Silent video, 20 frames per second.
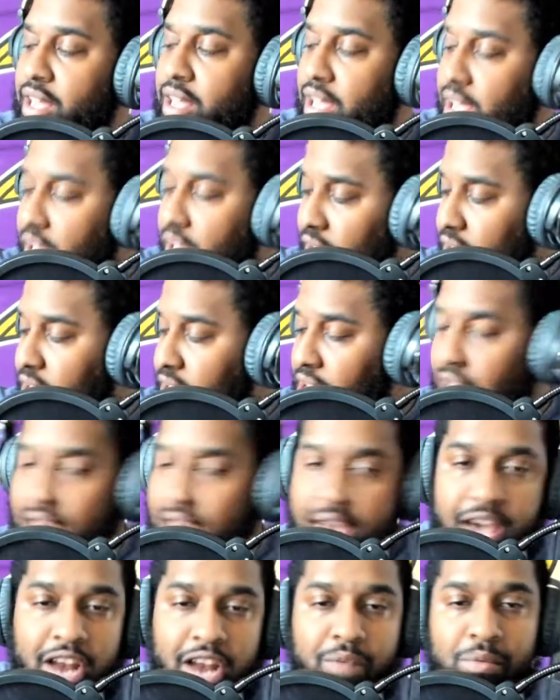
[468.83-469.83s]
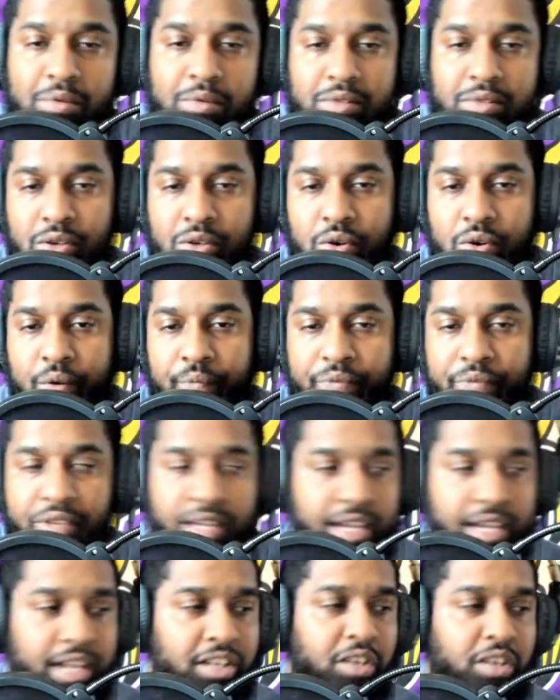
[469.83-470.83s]
And he an animal, too.
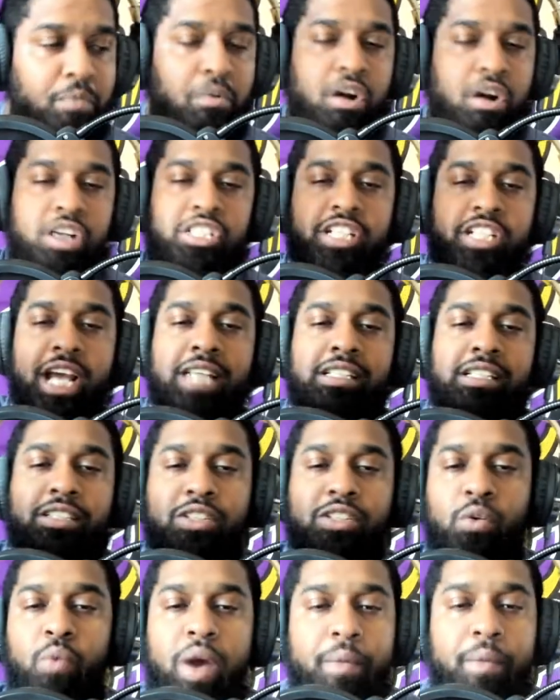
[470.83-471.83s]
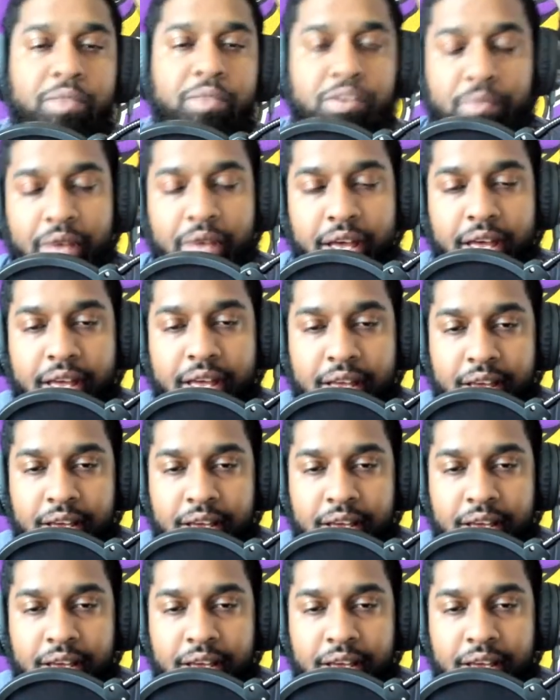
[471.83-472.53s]
Give Lamar Jackson some weapons, man.